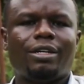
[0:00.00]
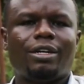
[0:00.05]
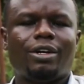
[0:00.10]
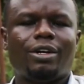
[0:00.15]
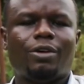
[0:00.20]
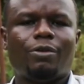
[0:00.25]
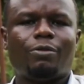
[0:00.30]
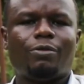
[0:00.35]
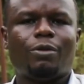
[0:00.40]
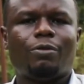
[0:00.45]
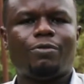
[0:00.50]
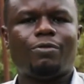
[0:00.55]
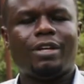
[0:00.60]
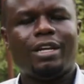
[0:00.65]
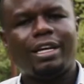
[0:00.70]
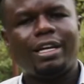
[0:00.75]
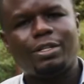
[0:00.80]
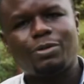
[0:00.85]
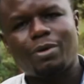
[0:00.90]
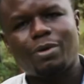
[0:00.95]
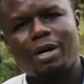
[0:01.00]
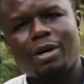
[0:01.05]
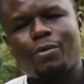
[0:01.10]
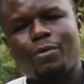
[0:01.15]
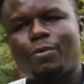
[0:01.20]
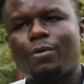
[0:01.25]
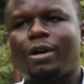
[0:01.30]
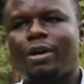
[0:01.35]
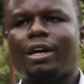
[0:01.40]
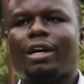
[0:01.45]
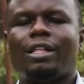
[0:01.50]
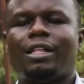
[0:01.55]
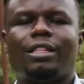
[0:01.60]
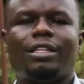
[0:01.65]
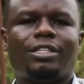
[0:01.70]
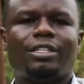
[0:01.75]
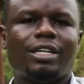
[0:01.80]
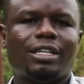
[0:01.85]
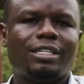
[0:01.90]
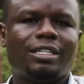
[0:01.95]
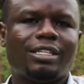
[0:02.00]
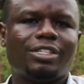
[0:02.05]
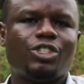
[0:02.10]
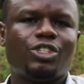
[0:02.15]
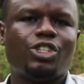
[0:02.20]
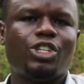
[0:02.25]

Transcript: of the network where the churches